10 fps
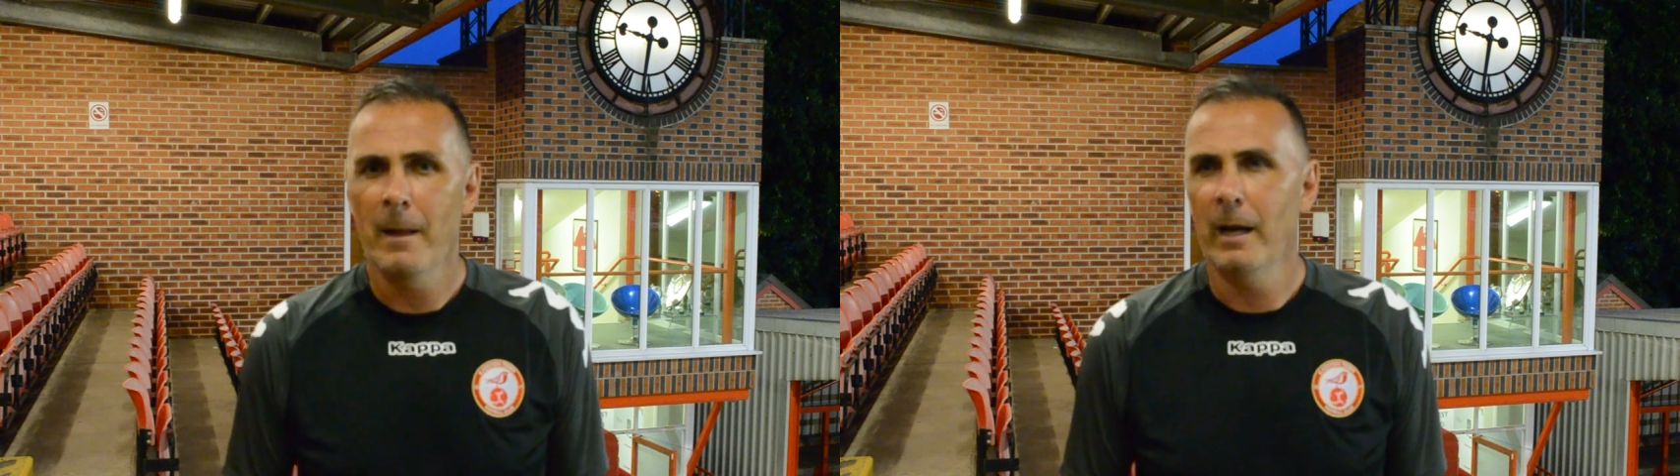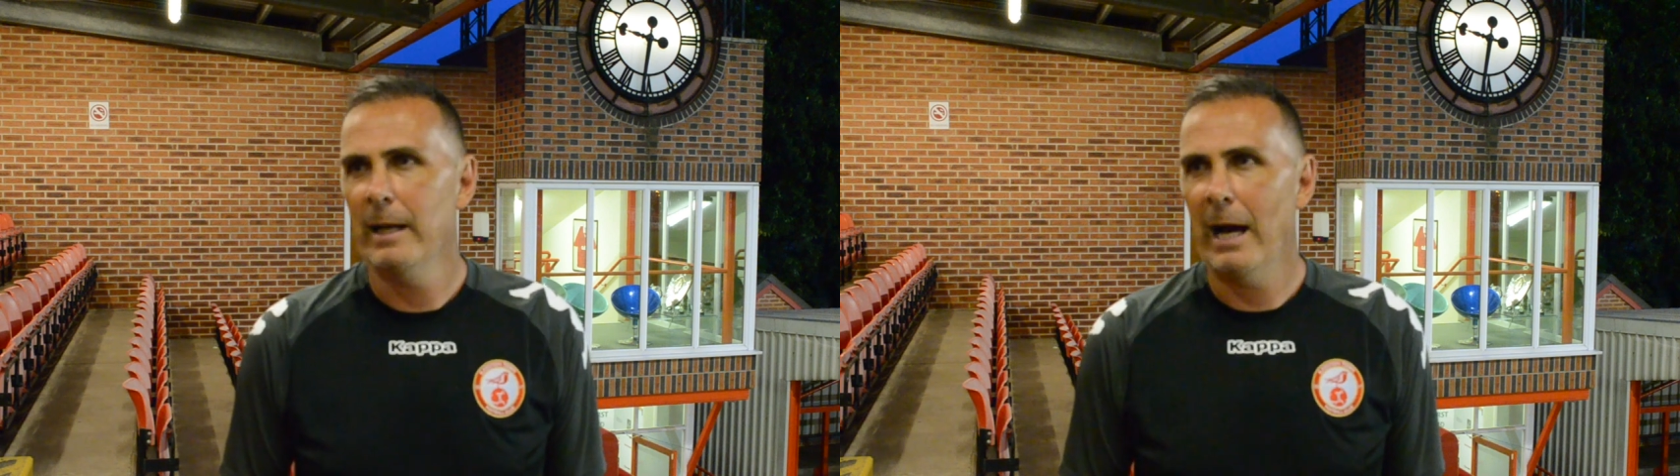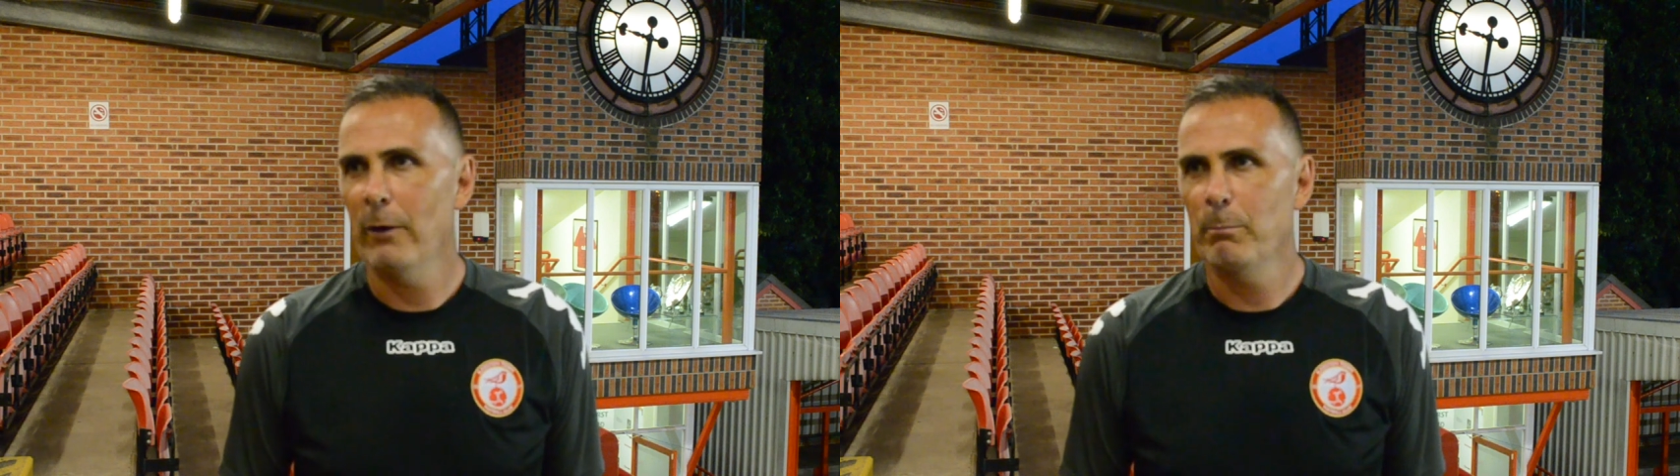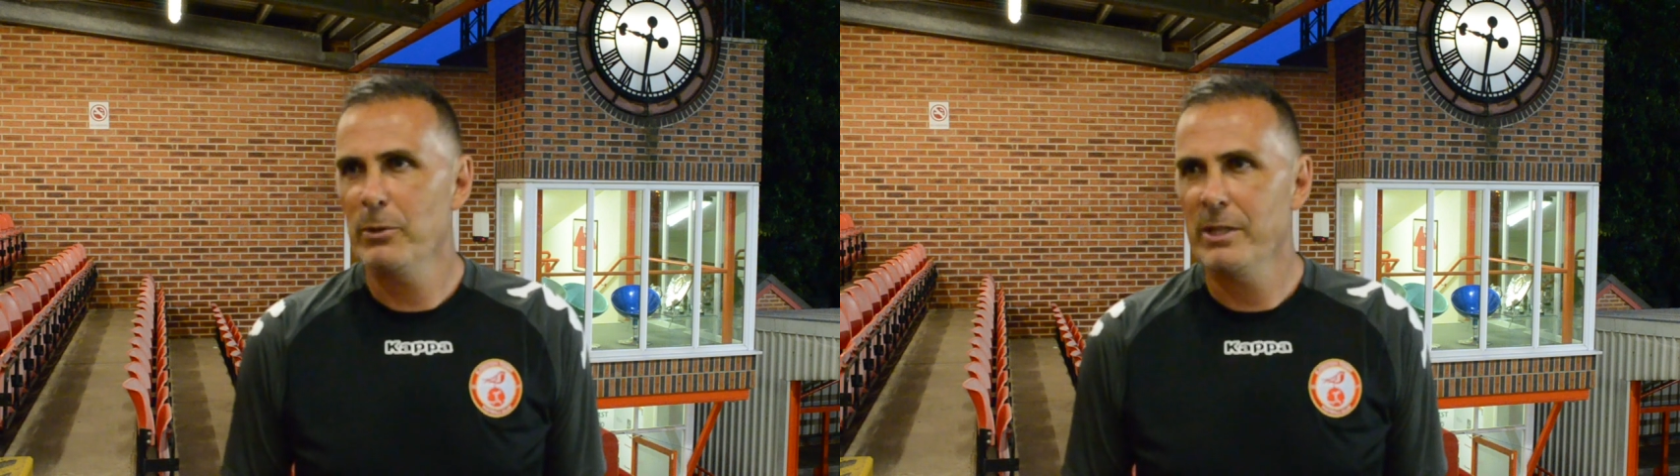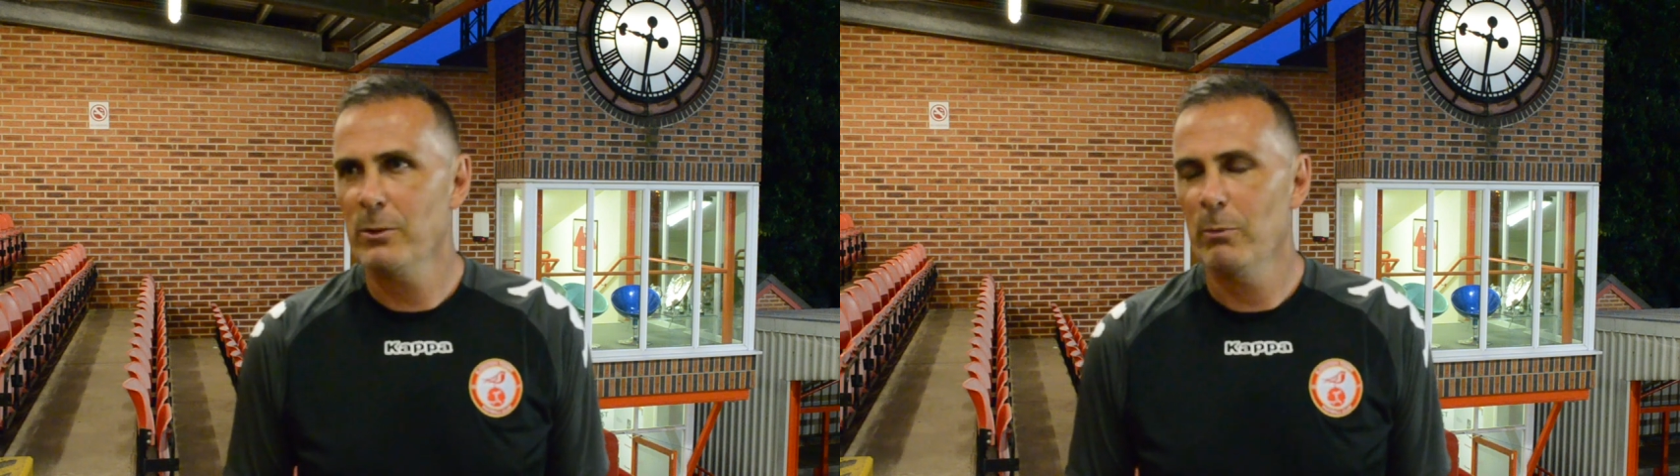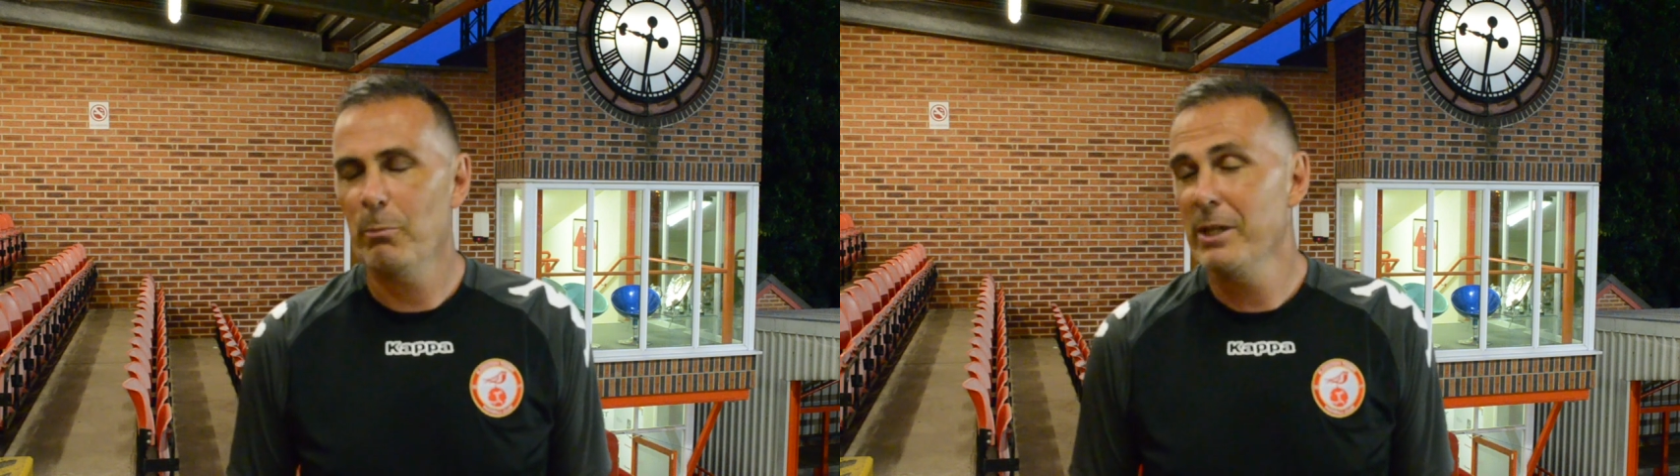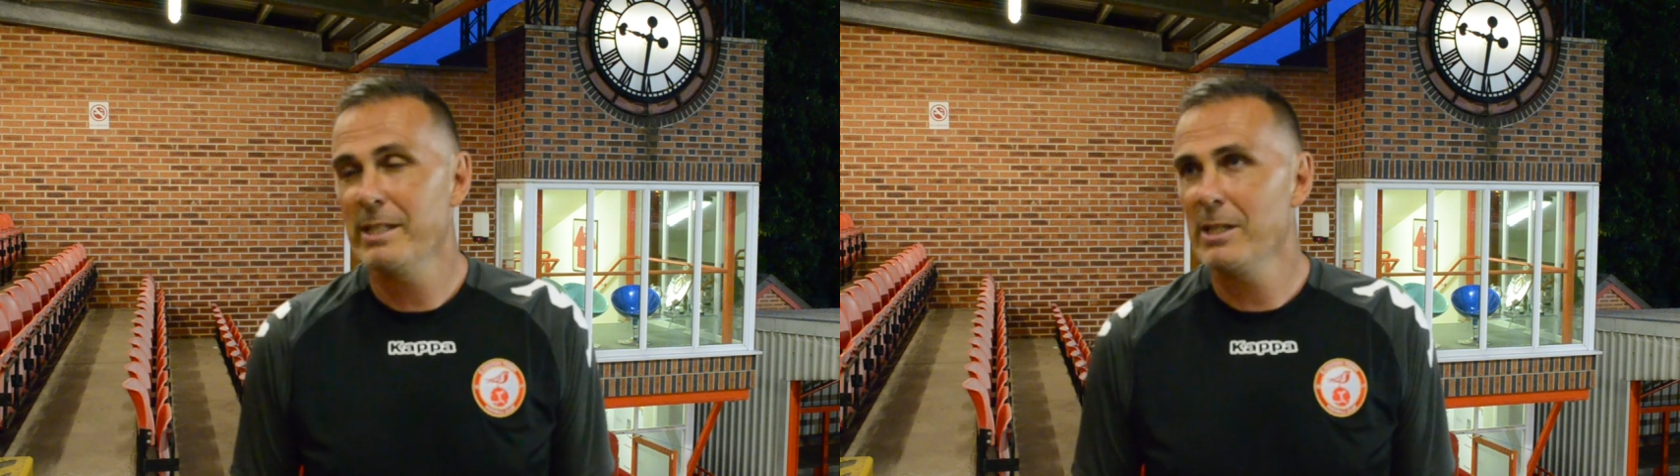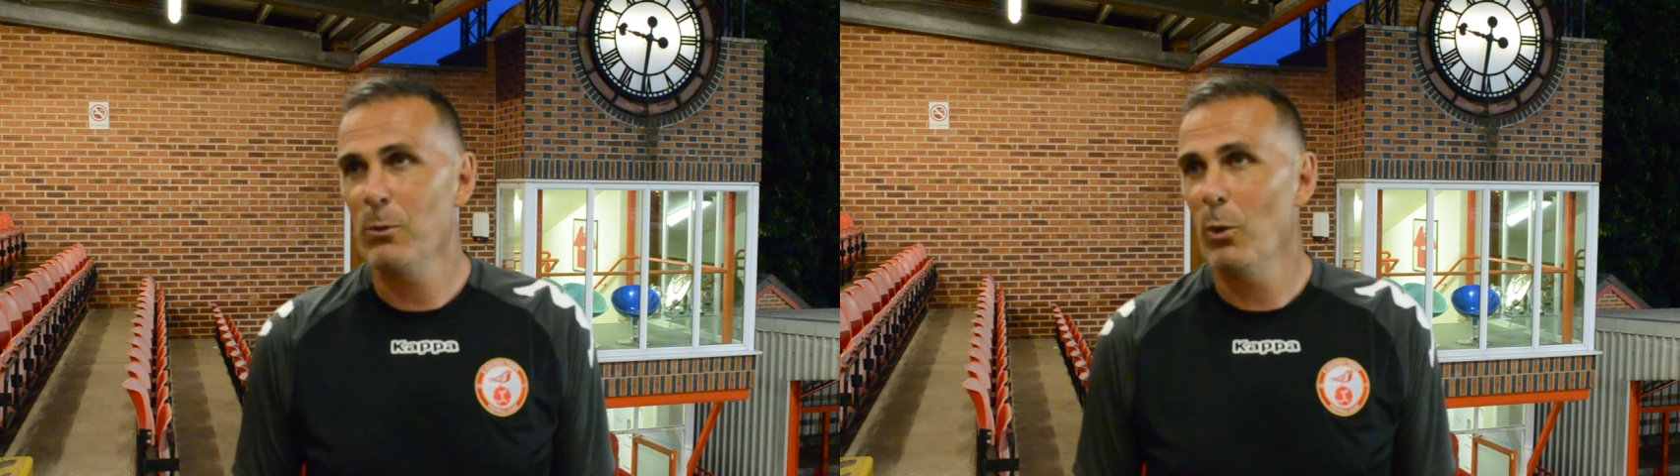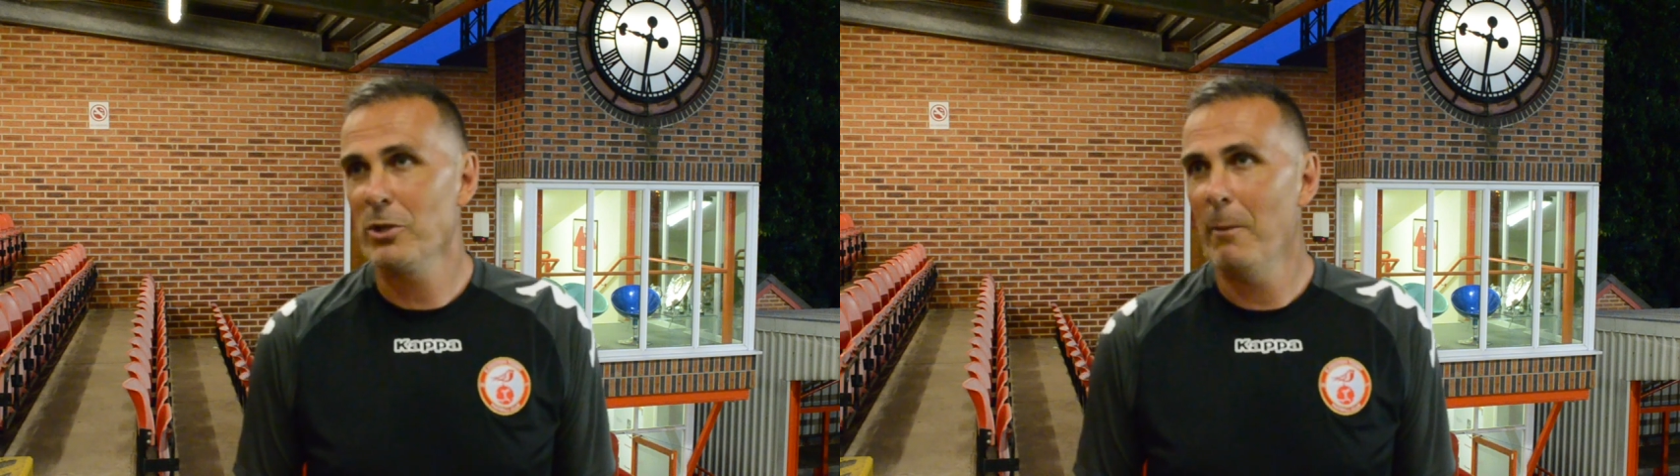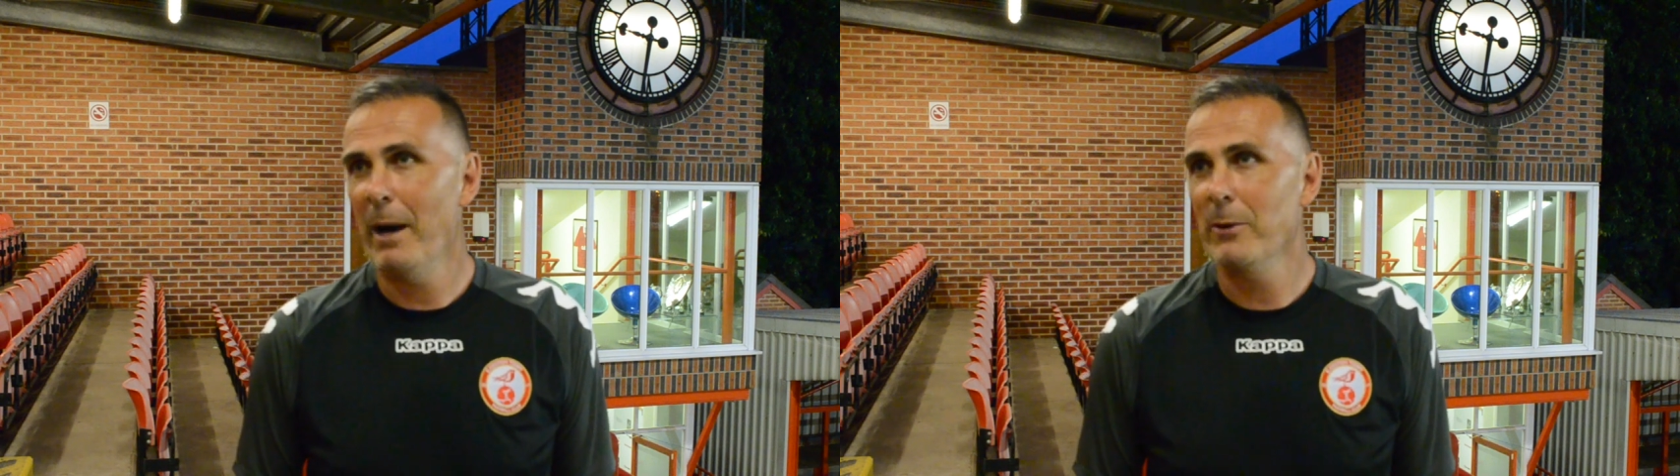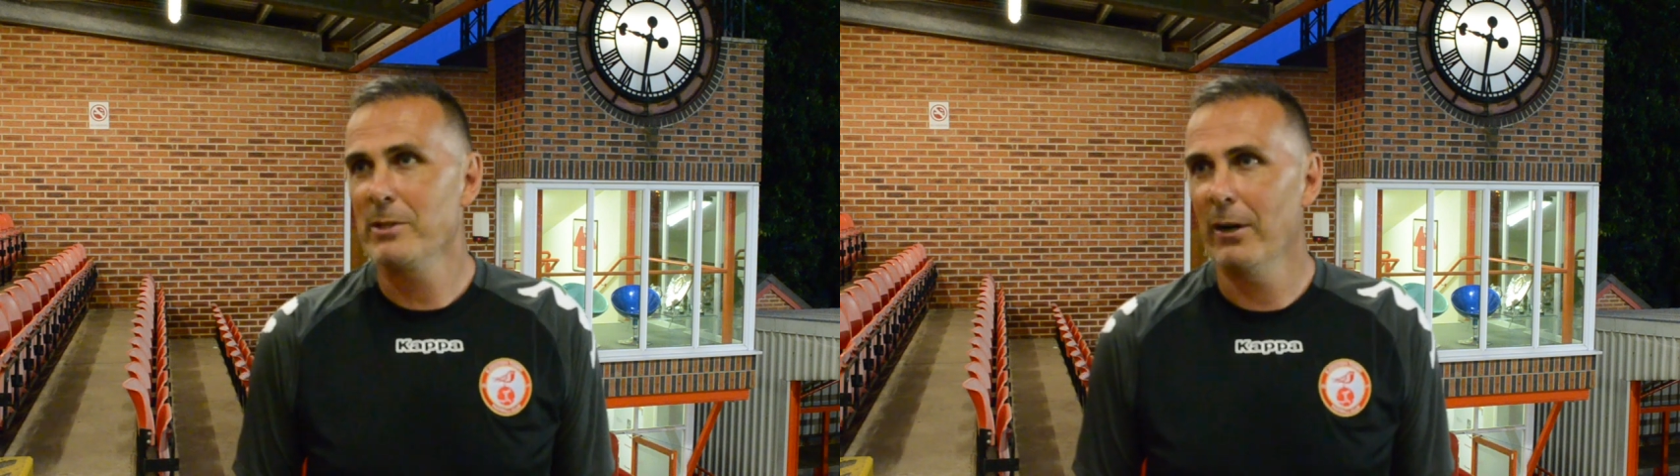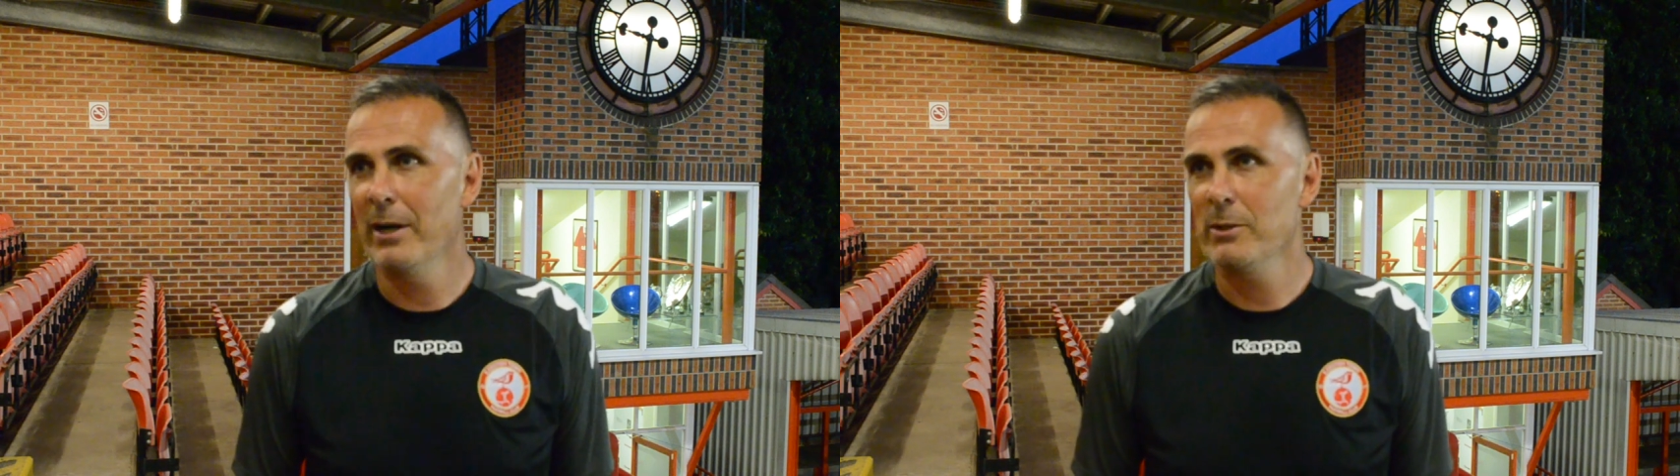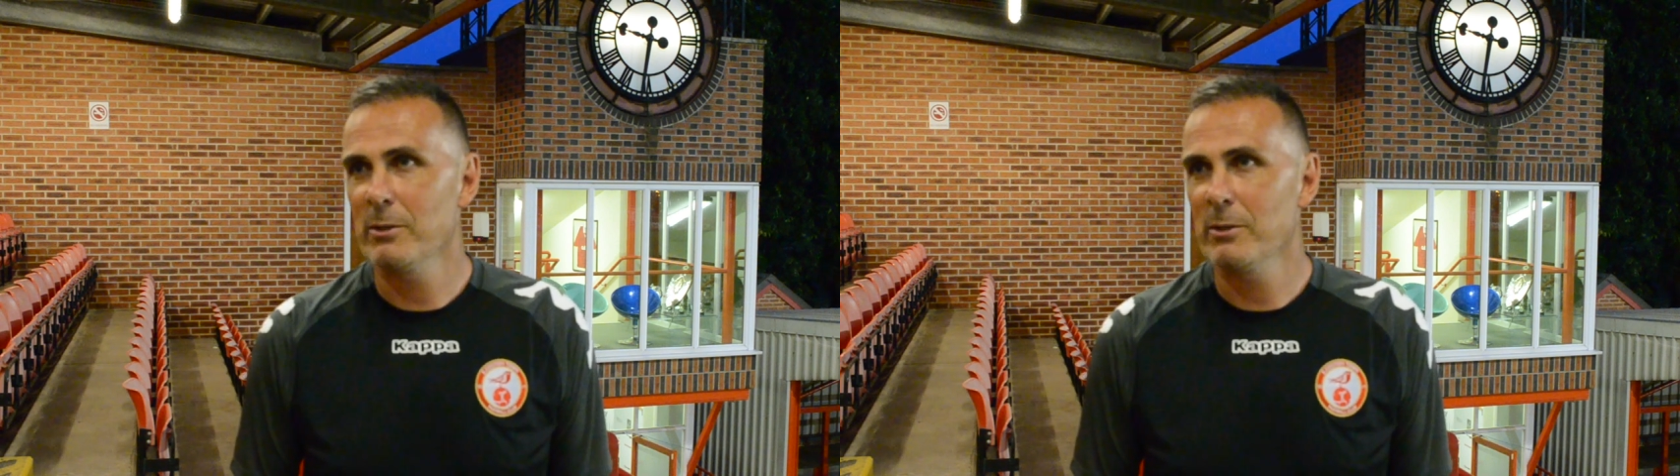And our pre-season wasn't about tonight.